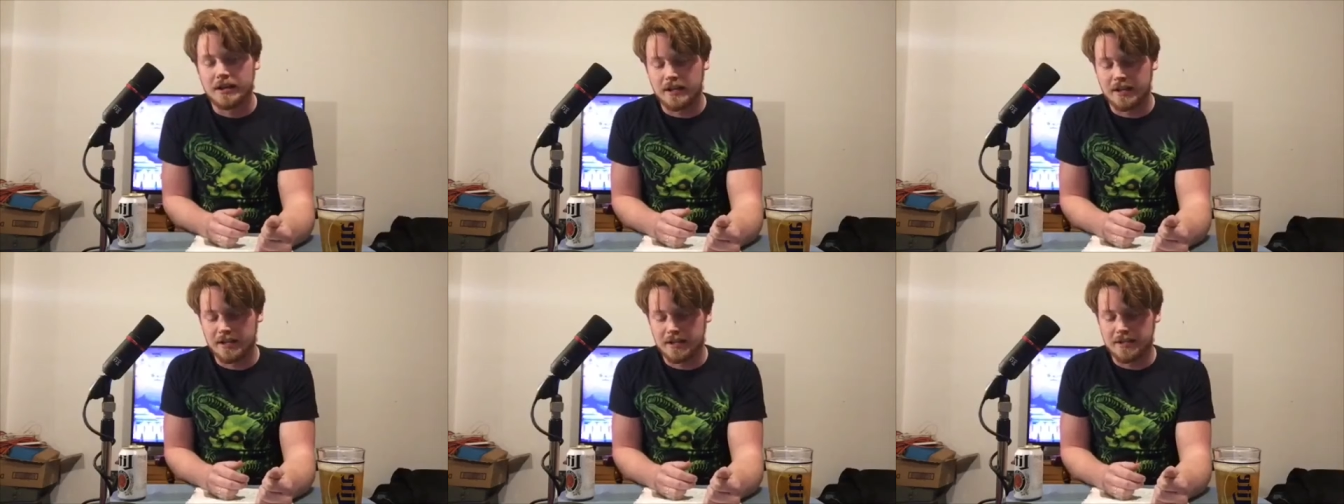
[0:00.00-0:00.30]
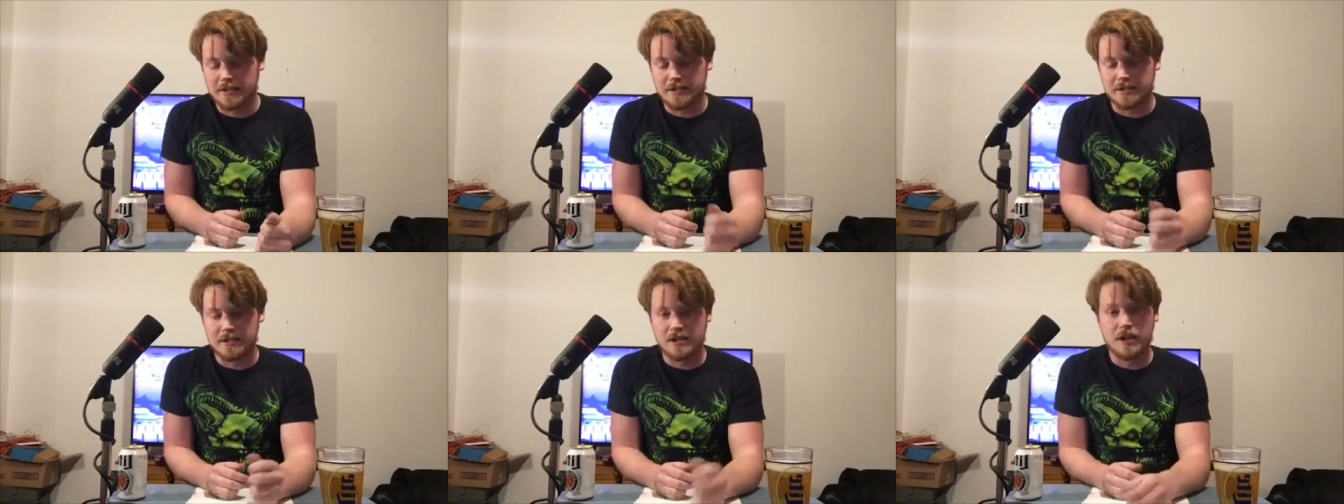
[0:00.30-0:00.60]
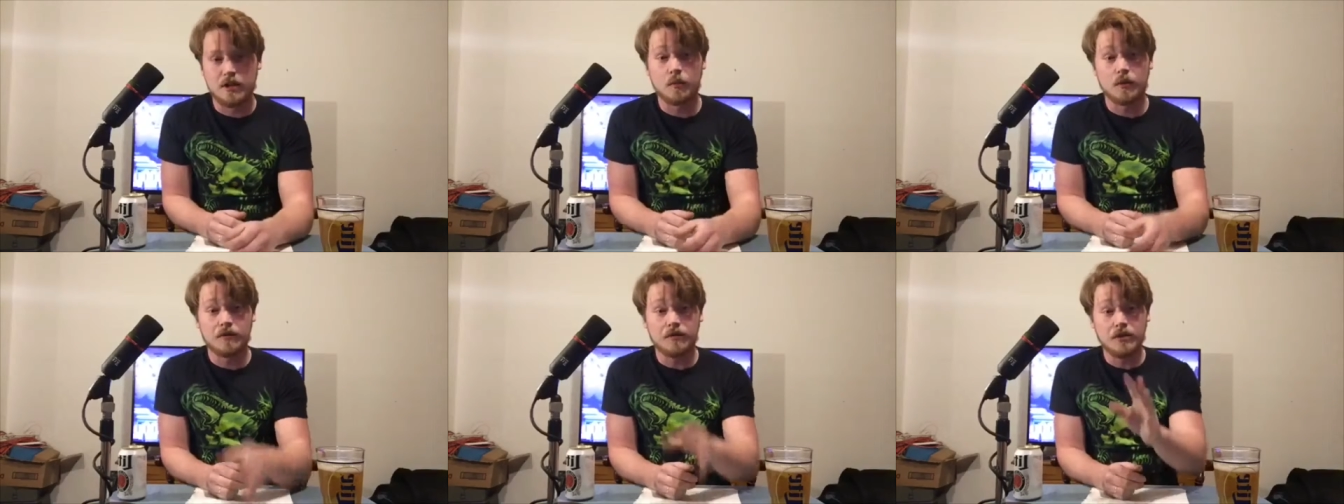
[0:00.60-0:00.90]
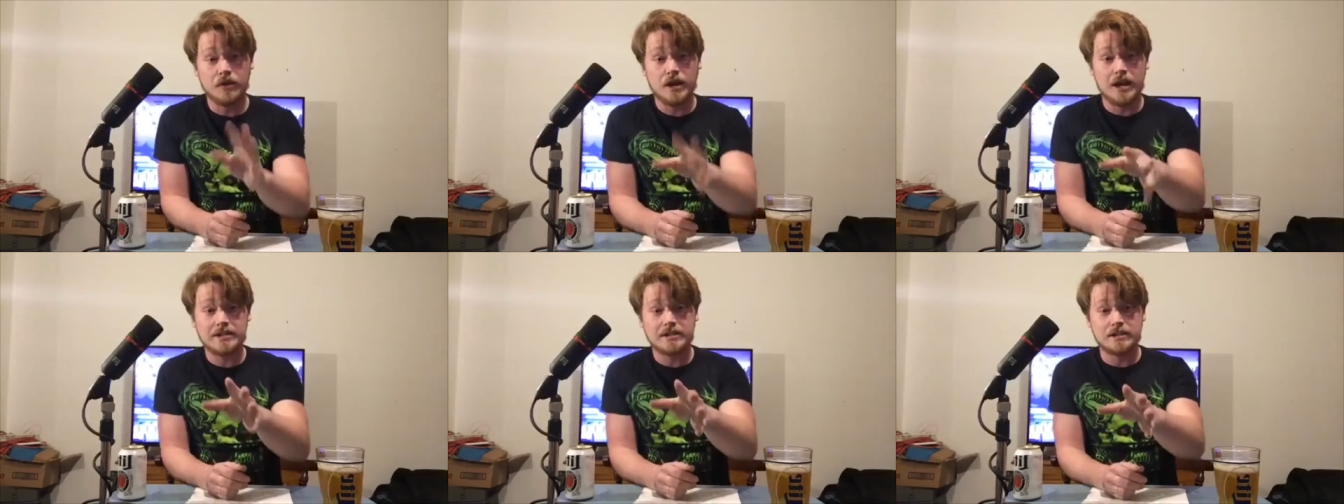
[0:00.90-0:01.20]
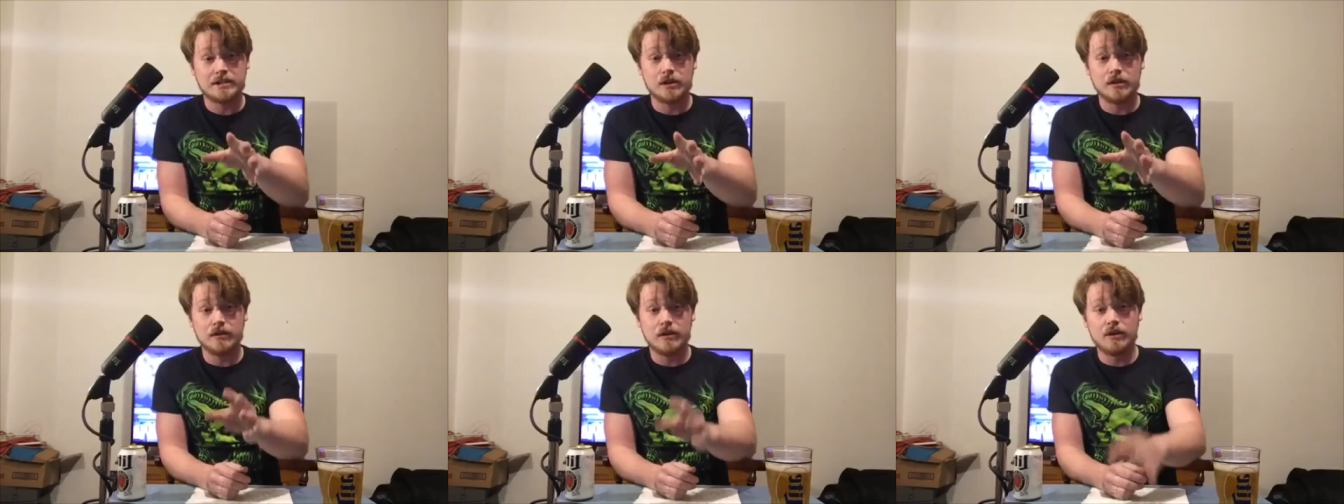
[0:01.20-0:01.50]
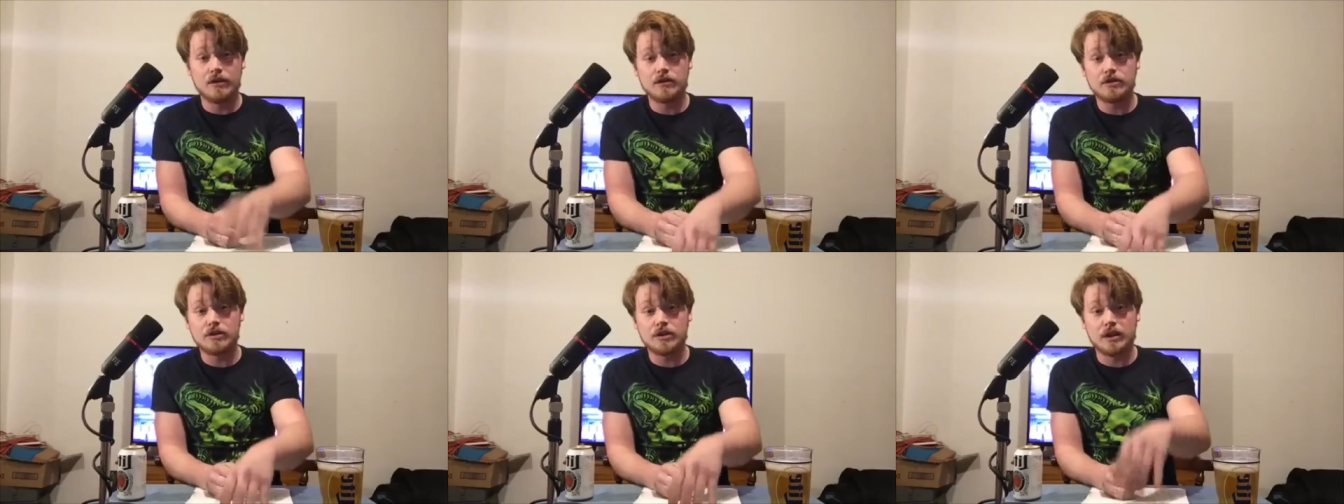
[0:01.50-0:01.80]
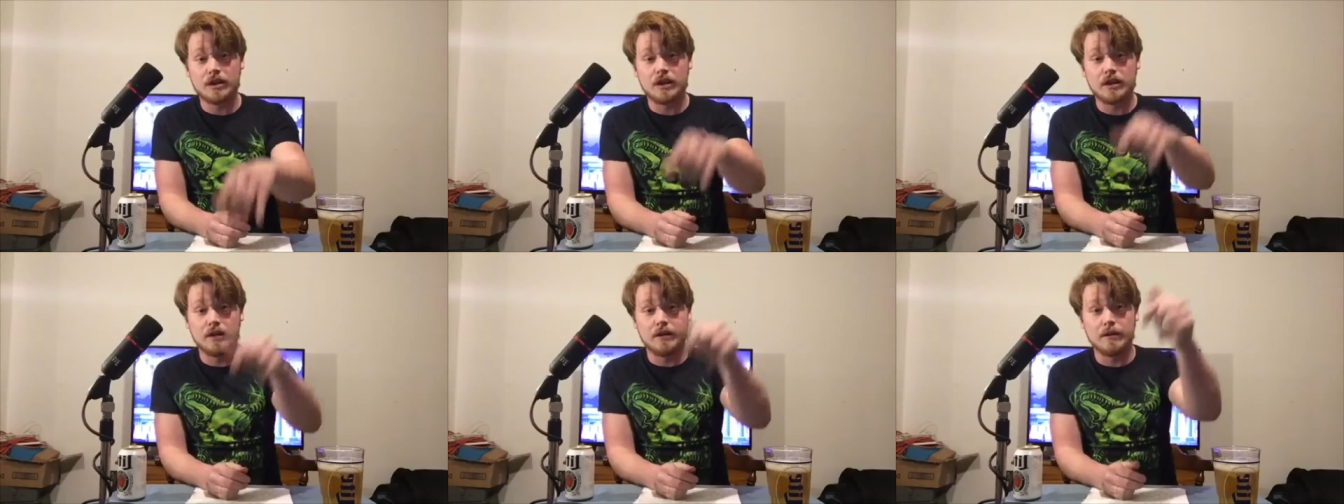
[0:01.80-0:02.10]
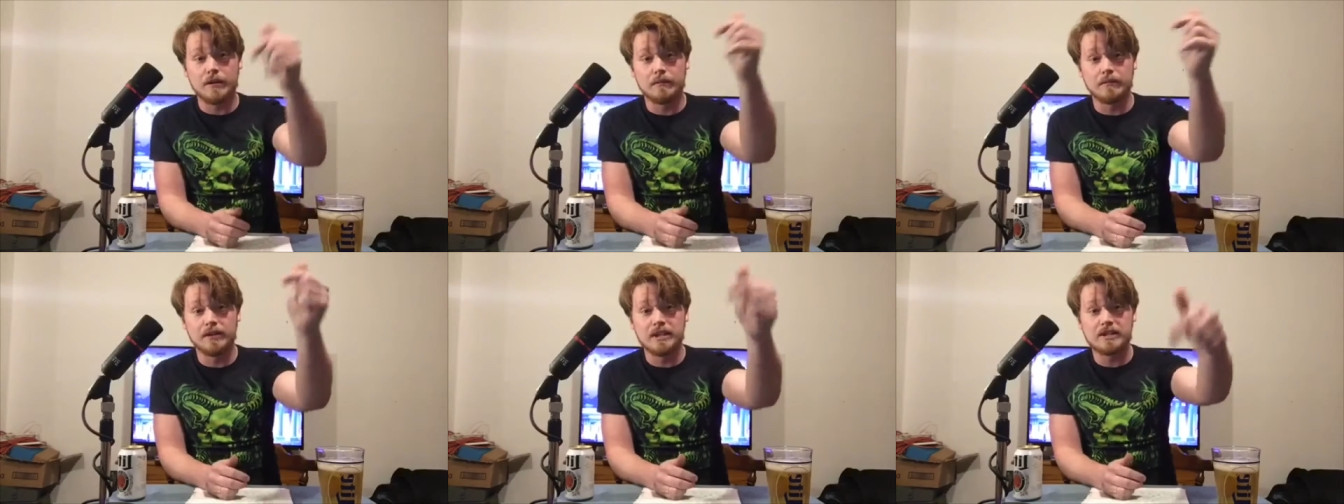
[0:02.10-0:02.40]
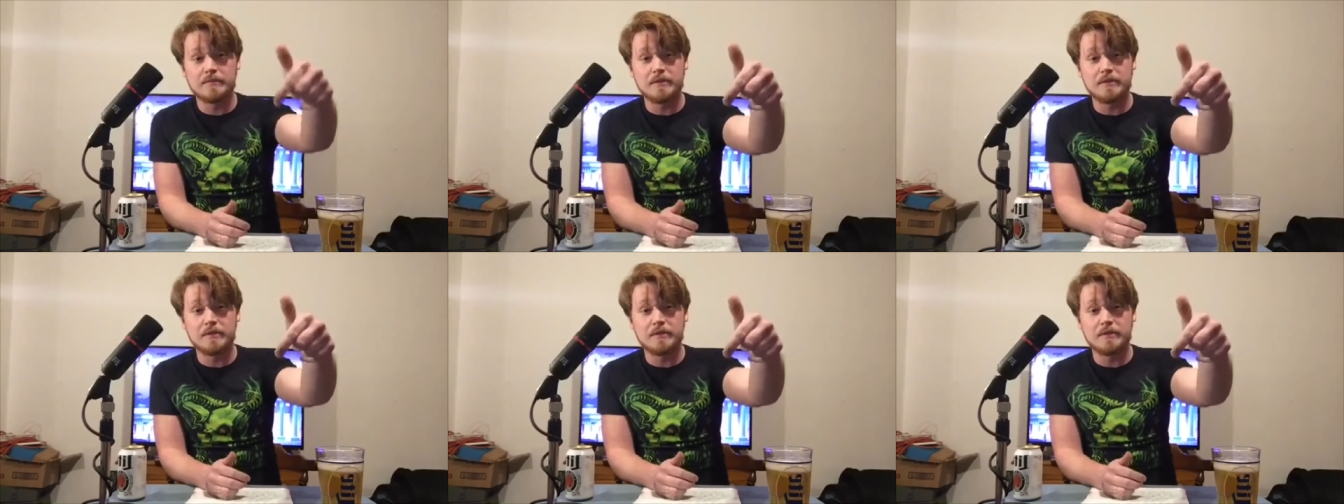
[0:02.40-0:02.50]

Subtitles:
is another one. If you guys know those, list